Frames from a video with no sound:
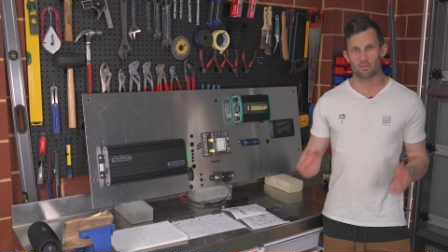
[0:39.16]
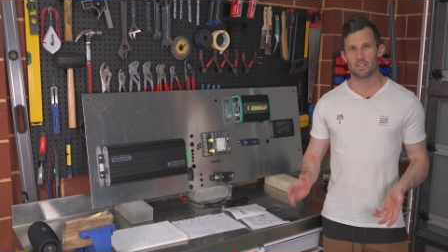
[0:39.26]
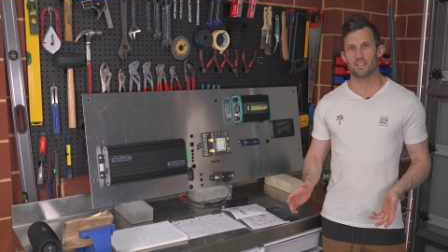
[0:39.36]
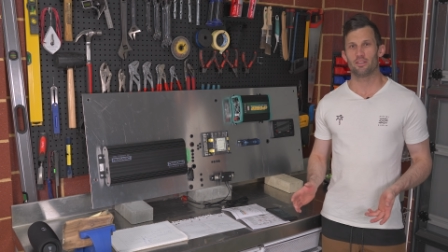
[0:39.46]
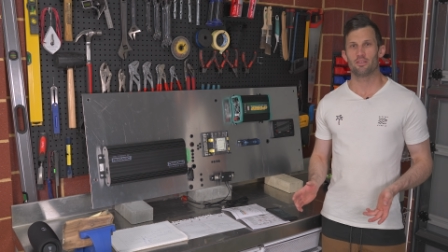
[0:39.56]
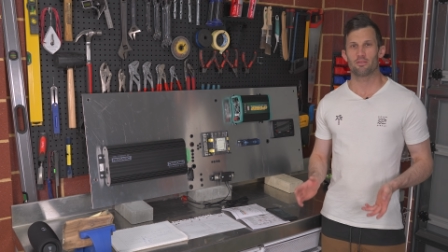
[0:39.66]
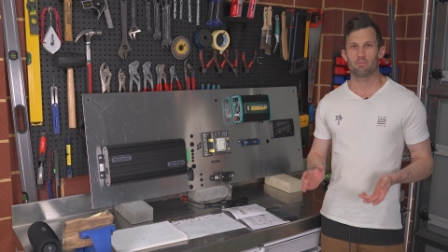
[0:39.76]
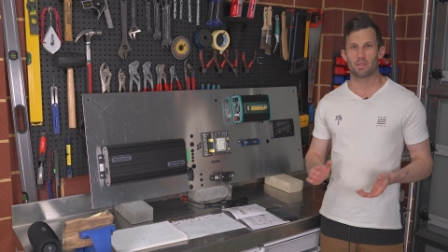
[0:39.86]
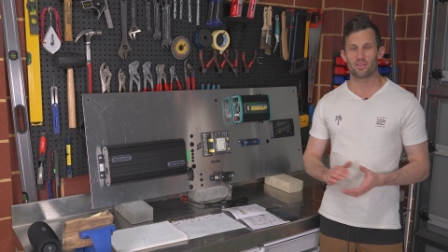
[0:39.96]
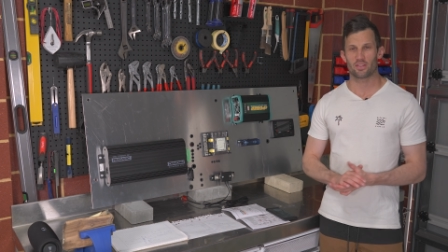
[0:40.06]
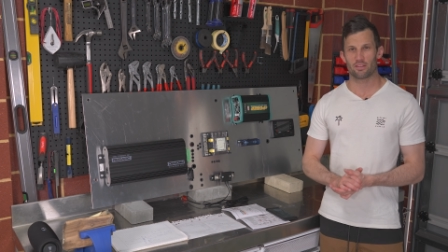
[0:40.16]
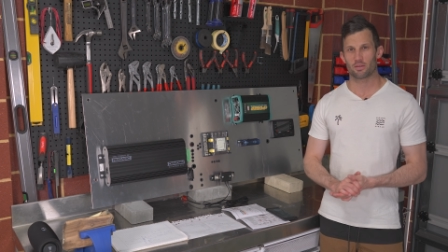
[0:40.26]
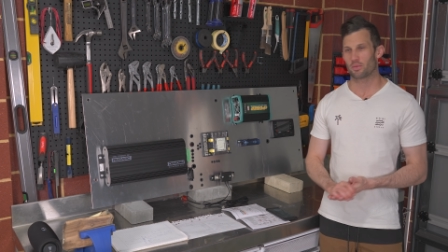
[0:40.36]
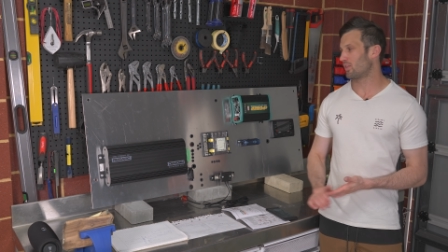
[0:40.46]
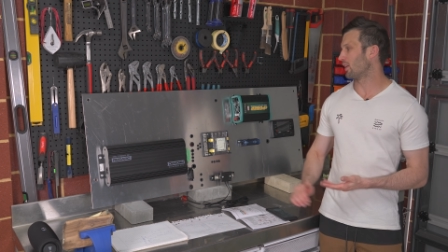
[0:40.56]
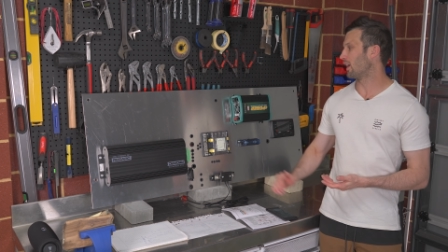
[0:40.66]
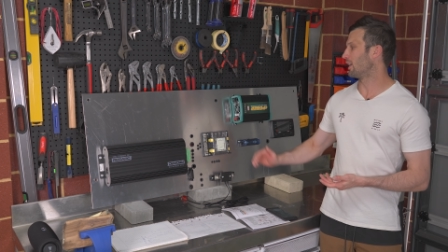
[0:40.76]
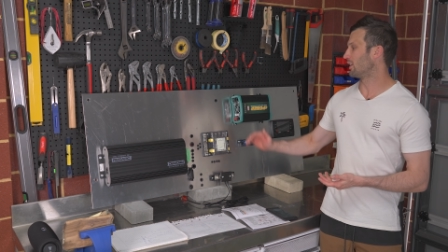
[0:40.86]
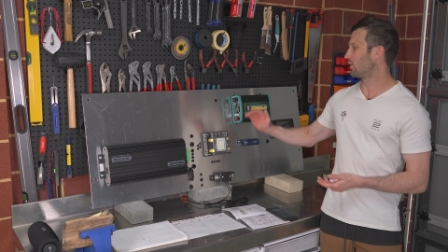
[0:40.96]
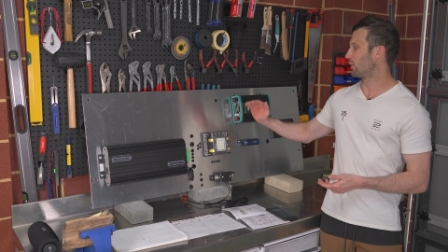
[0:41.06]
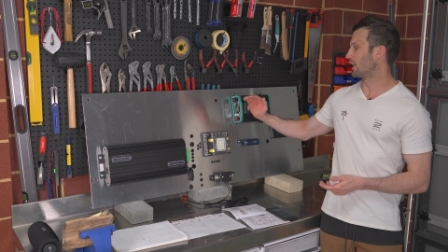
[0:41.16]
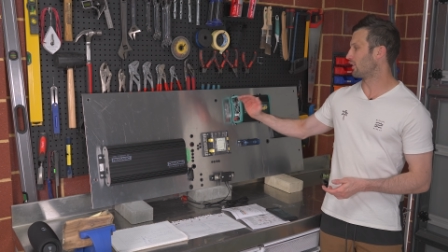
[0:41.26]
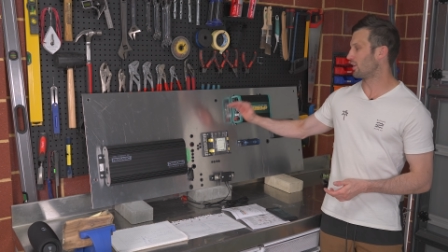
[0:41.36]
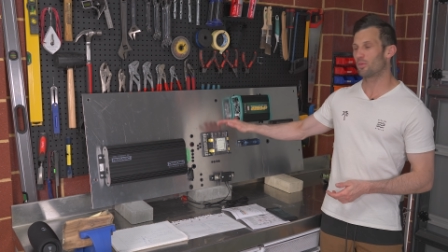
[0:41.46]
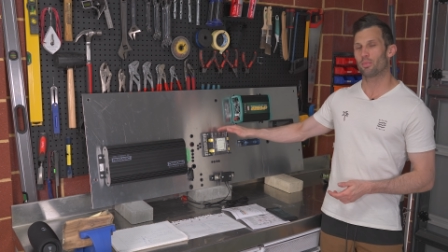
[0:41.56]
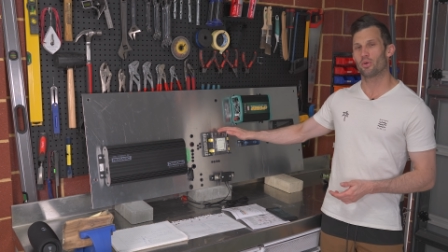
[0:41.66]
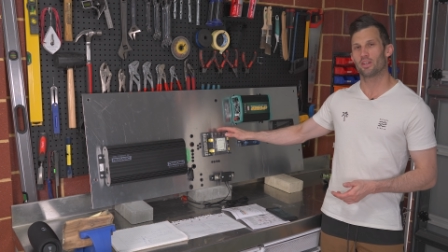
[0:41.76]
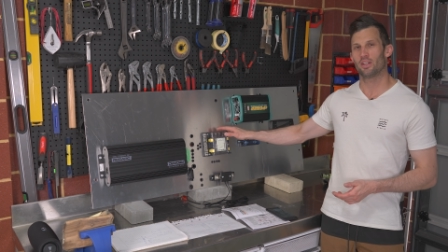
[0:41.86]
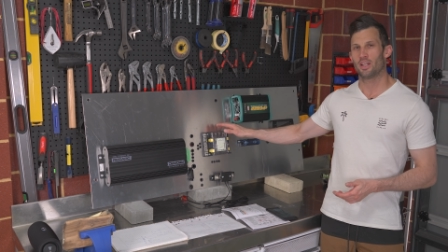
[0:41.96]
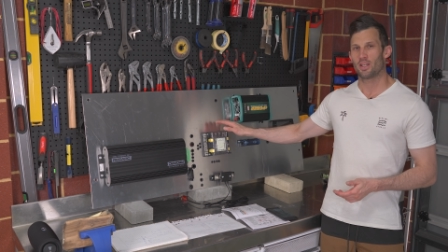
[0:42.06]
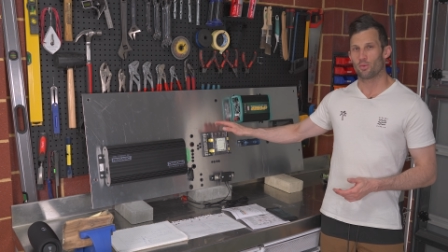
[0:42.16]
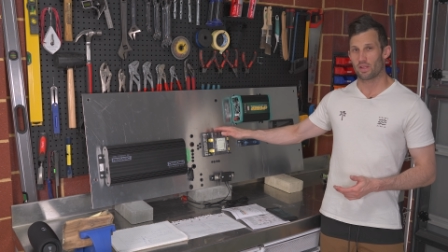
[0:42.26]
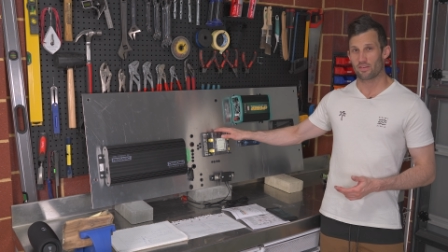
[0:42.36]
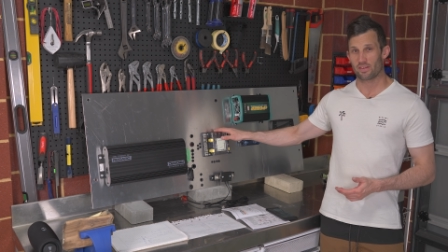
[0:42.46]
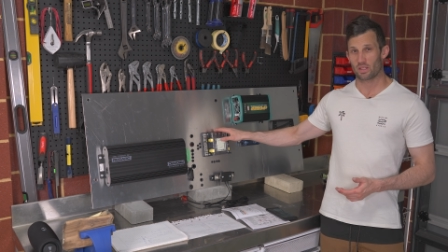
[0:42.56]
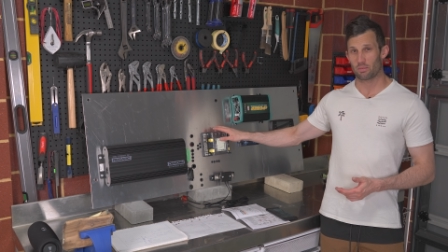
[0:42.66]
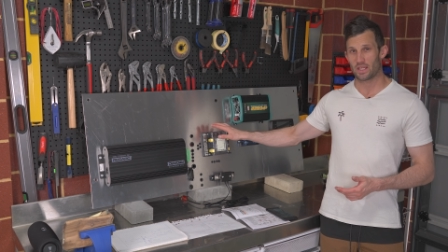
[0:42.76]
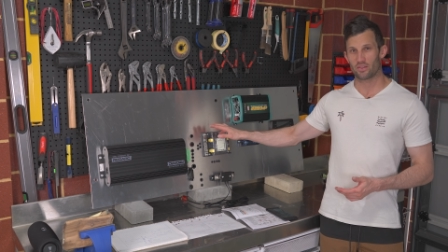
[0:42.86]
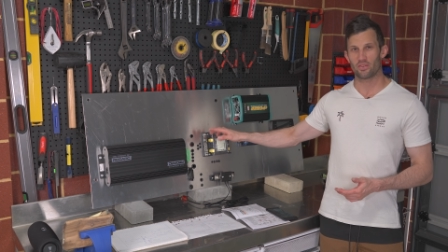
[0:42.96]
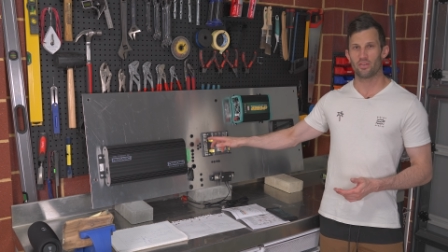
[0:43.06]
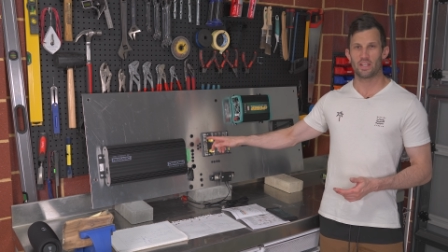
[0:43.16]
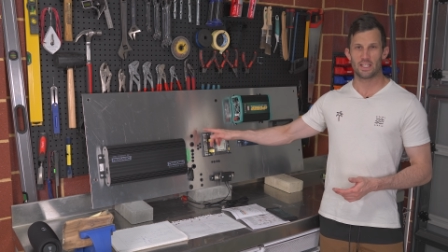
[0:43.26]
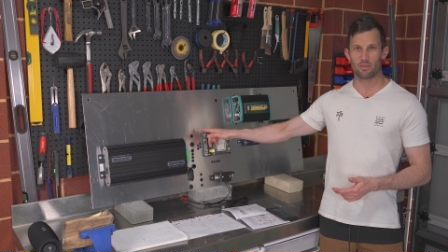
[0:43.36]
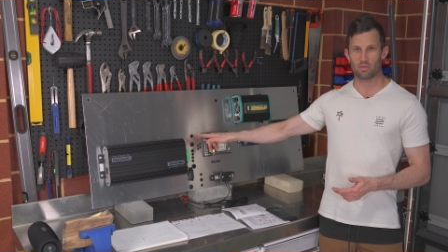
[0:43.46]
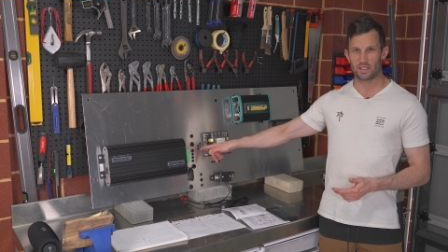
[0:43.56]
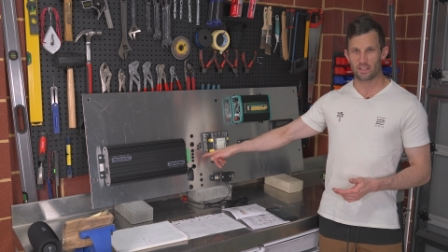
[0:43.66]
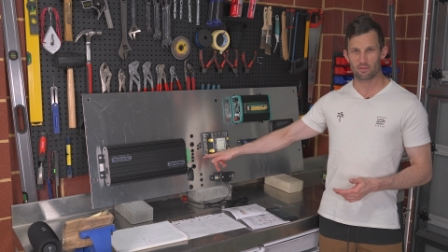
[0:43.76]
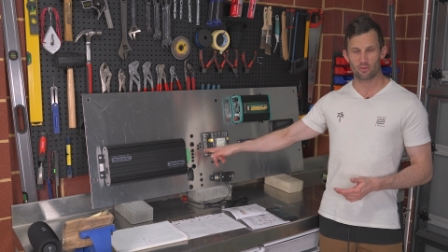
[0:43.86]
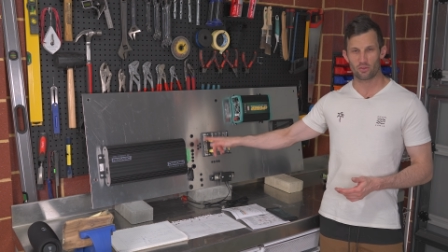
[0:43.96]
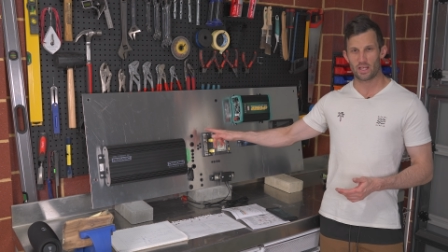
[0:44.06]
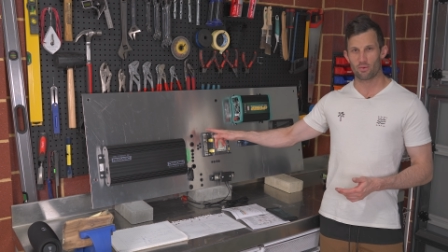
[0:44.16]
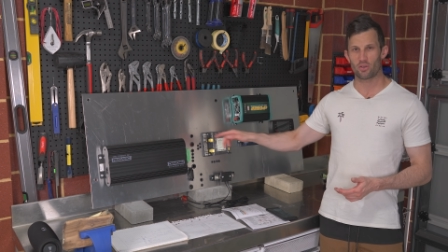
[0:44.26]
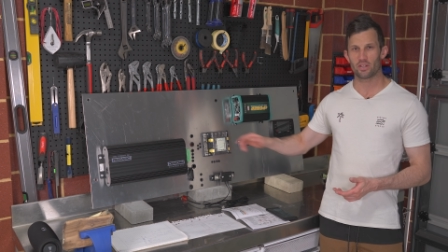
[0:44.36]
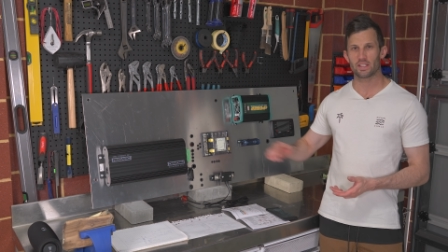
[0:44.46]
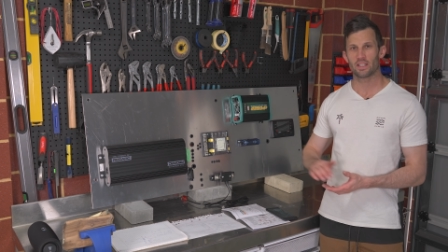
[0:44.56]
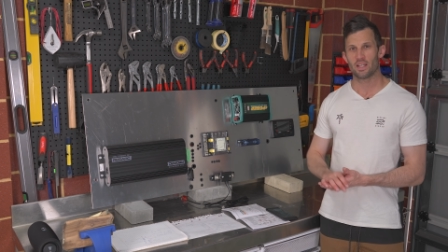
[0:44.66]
to be basically from the start until we get to this point with everything mounted and the planning for all our wiring.